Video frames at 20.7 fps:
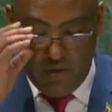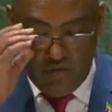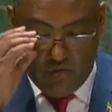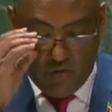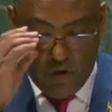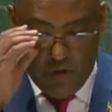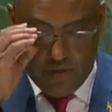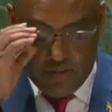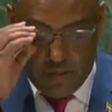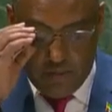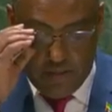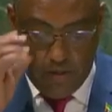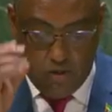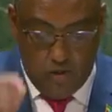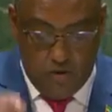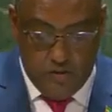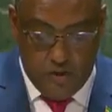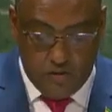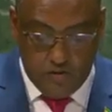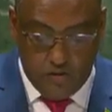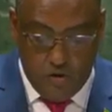Forcible
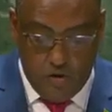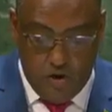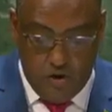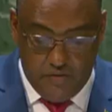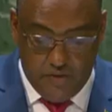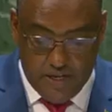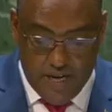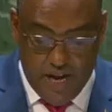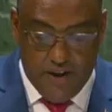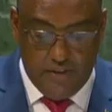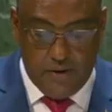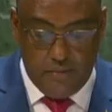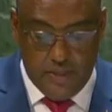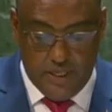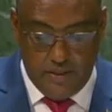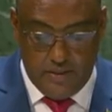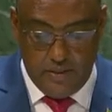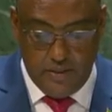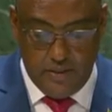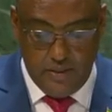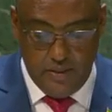overthrow of
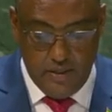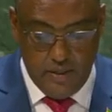governments,